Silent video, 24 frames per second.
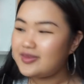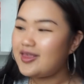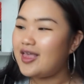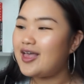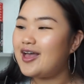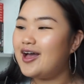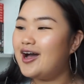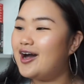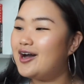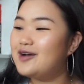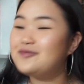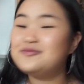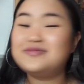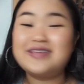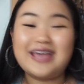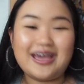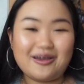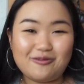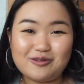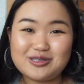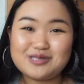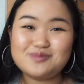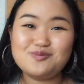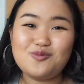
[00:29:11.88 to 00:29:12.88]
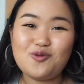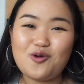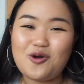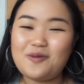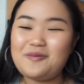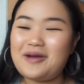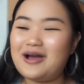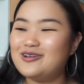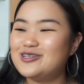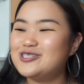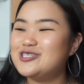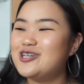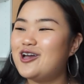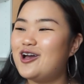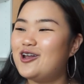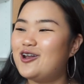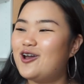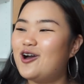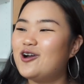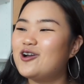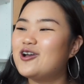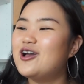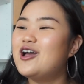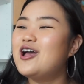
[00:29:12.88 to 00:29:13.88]
yeah, it was more about
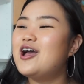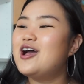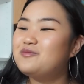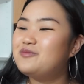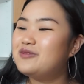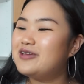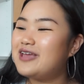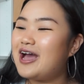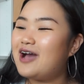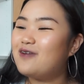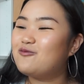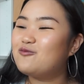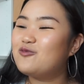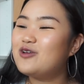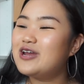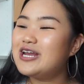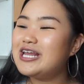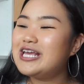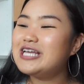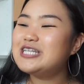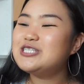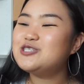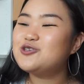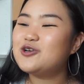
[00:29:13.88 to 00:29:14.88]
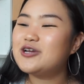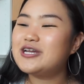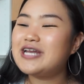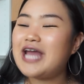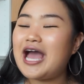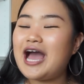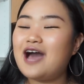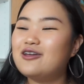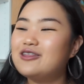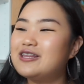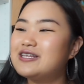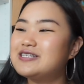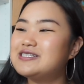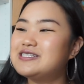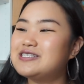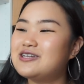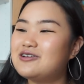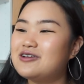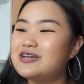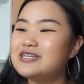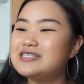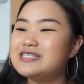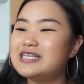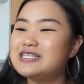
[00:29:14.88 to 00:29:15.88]
Sherlock. But yeah, I'm really enjoying how this
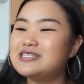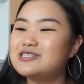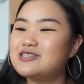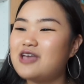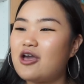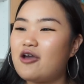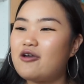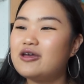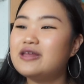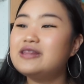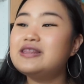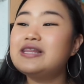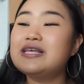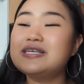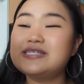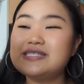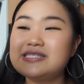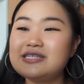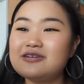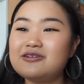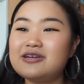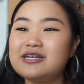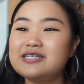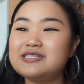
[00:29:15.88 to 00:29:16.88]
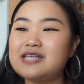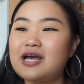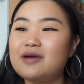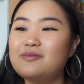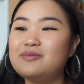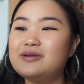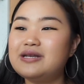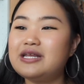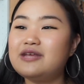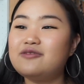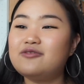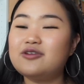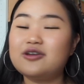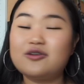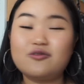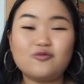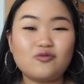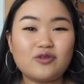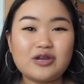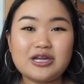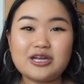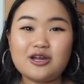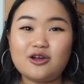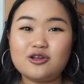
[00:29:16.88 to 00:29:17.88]
series is going. This series, I believe you can
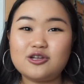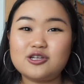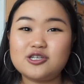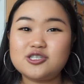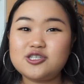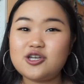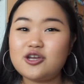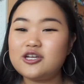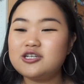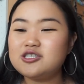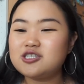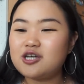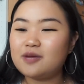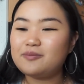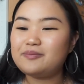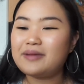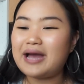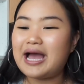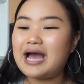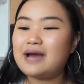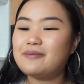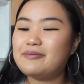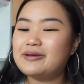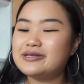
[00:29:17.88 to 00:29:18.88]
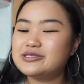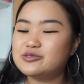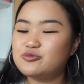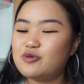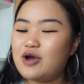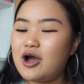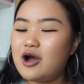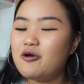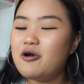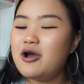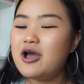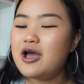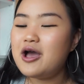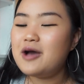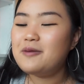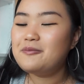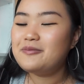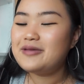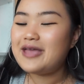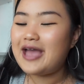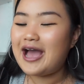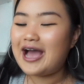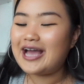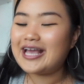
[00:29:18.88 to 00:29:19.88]
read it on the Shonen Jump app as well.
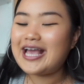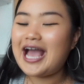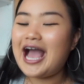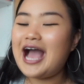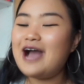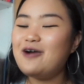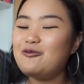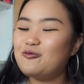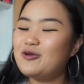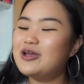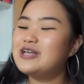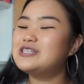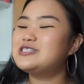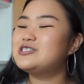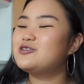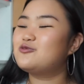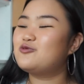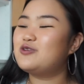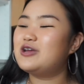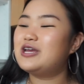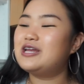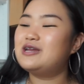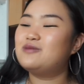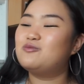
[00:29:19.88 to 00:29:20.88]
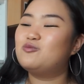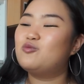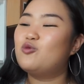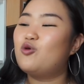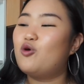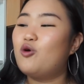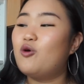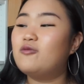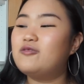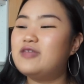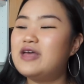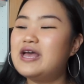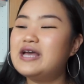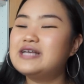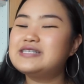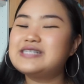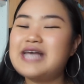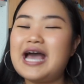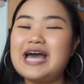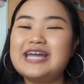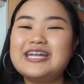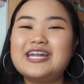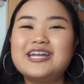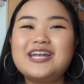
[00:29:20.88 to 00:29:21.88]
But yeah, I can't wait to read more of this,
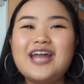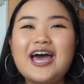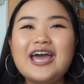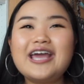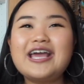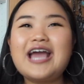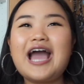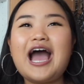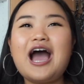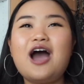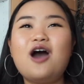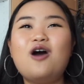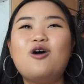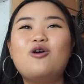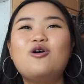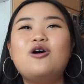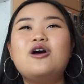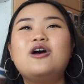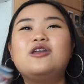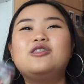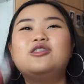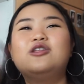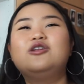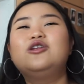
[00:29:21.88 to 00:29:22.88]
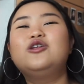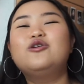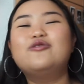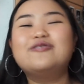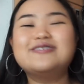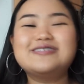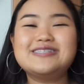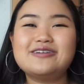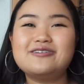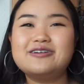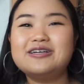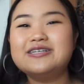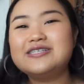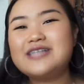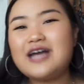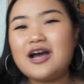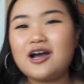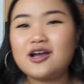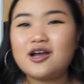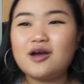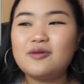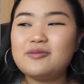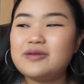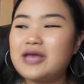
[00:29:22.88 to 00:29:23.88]
and I like how the newer series that
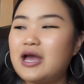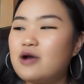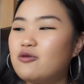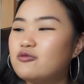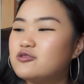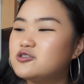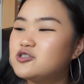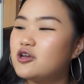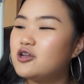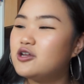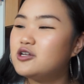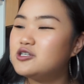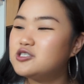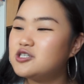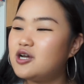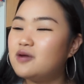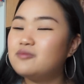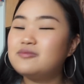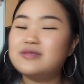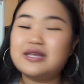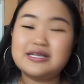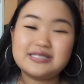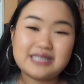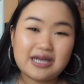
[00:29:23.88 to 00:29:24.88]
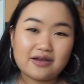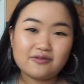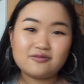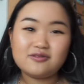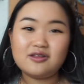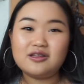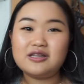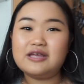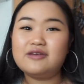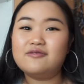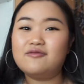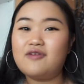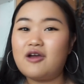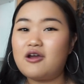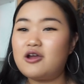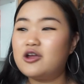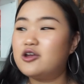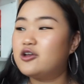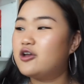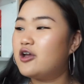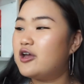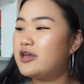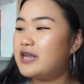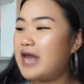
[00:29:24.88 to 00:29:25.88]
are coming out with Shonen Jump, they're definitely very
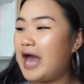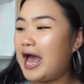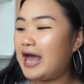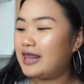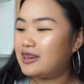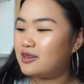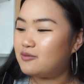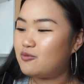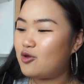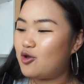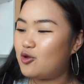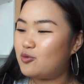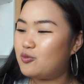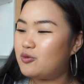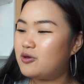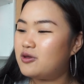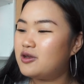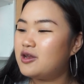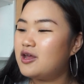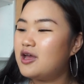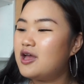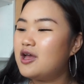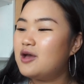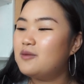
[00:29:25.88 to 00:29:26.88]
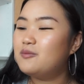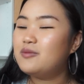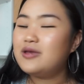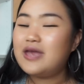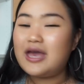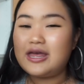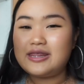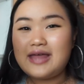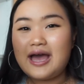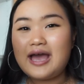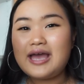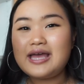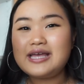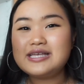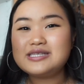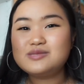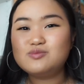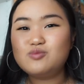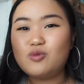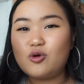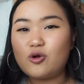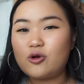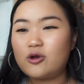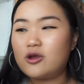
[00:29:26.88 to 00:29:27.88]
good at the moment. But yeah, that is
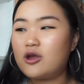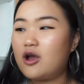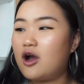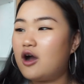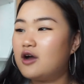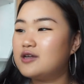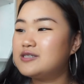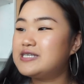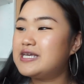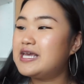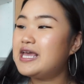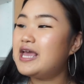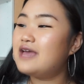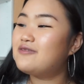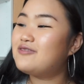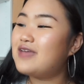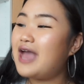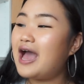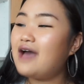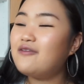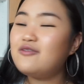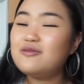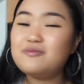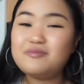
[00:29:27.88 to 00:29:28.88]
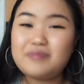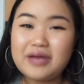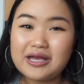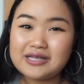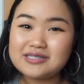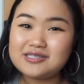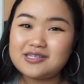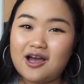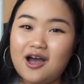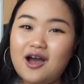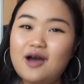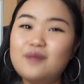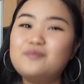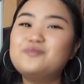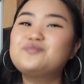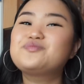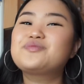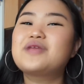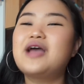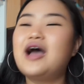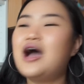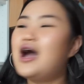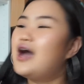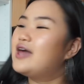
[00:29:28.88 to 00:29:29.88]
Moriarty. If you haven't picked it up,
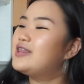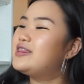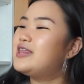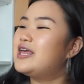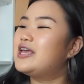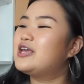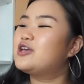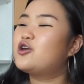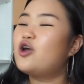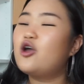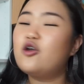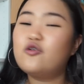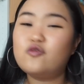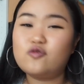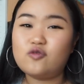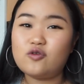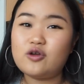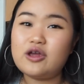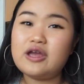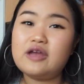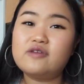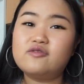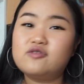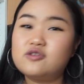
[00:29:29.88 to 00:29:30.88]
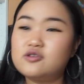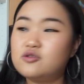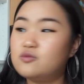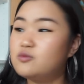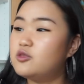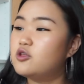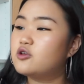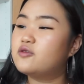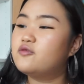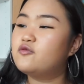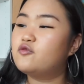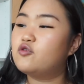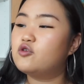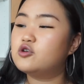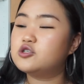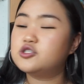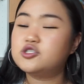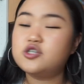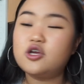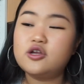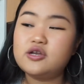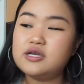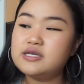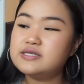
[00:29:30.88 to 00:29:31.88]
I think go for it. If you're looking for a
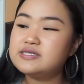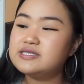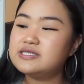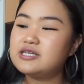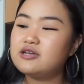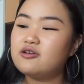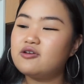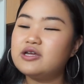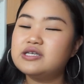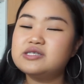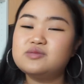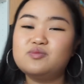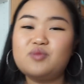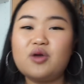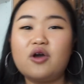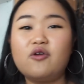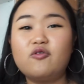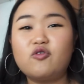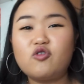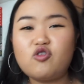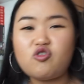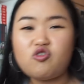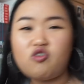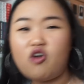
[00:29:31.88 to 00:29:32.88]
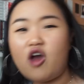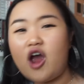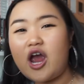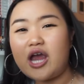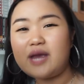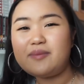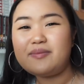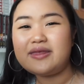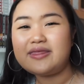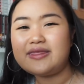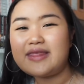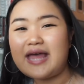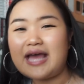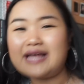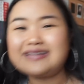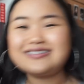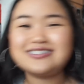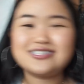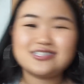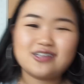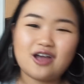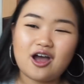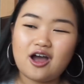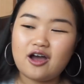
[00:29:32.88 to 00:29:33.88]
shonen series, bit of crime and that
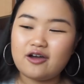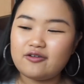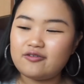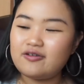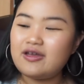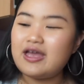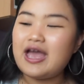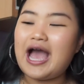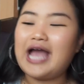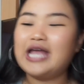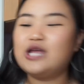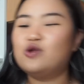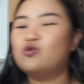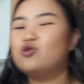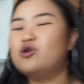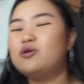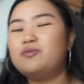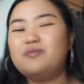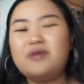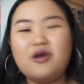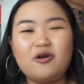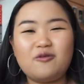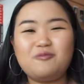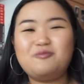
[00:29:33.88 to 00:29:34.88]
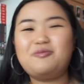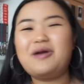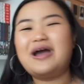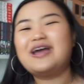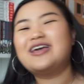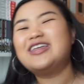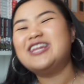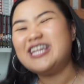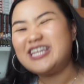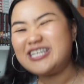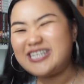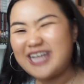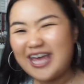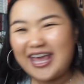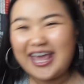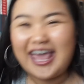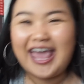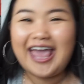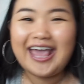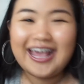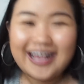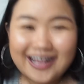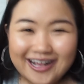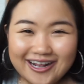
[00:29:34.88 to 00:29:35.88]
stuff, and you want a bit of back in the day
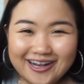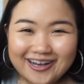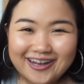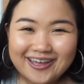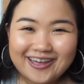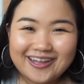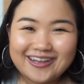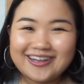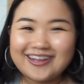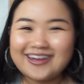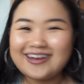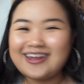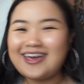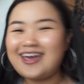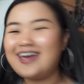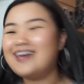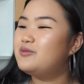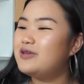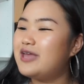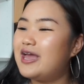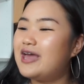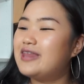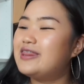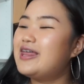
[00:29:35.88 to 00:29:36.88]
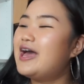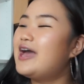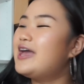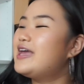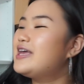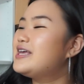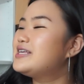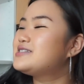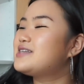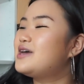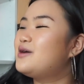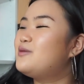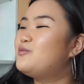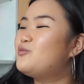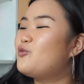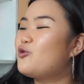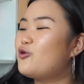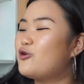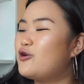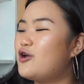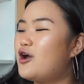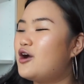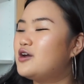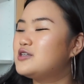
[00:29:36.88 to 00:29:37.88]
England, you know. But yeah, that is
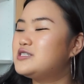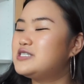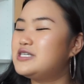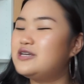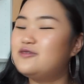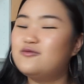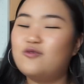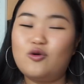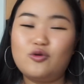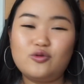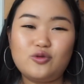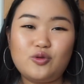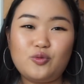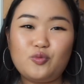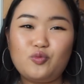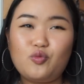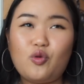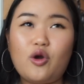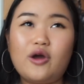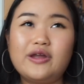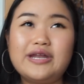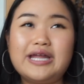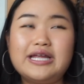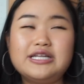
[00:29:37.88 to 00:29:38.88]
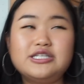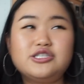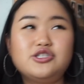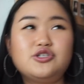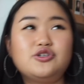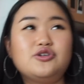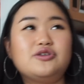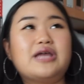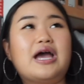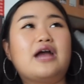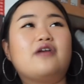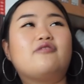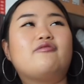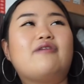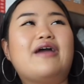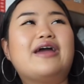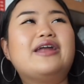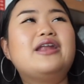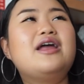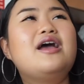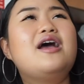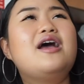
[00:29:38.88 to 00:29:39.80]
Moriarty Volume 1 and 2 that I read.